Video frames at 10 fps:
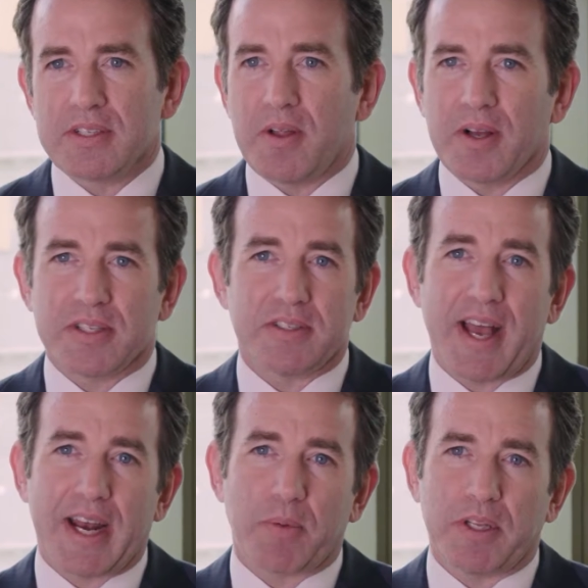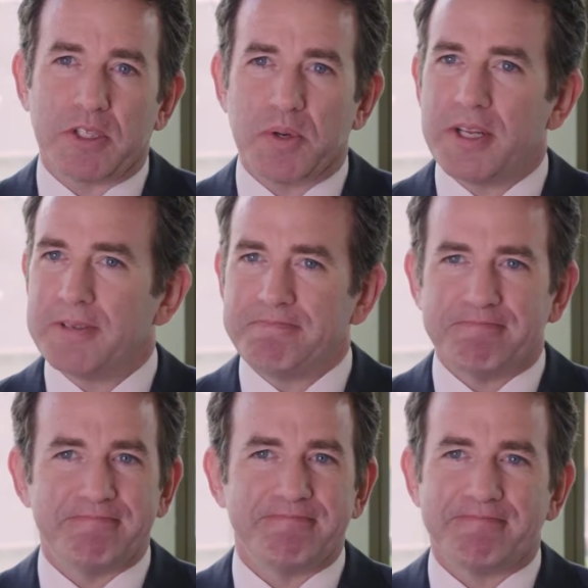As long as it's adequately treated,
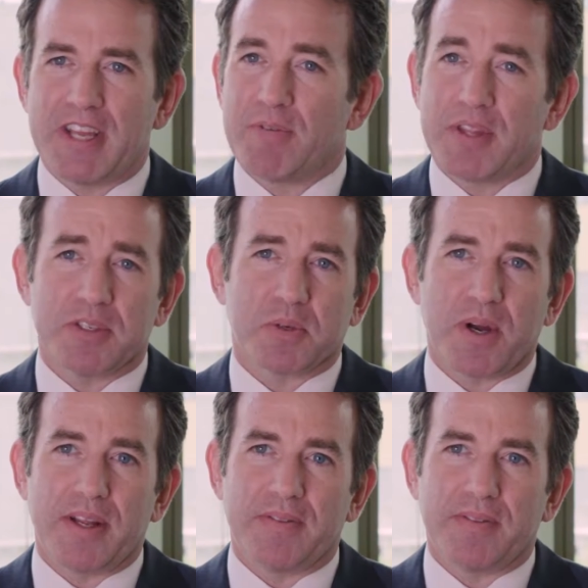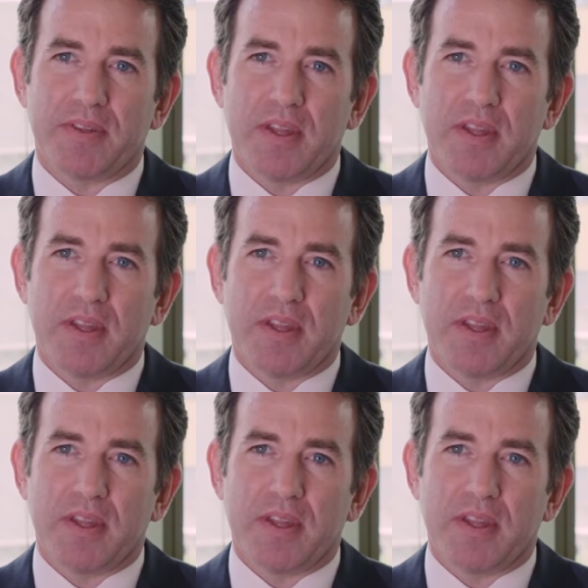everything's great.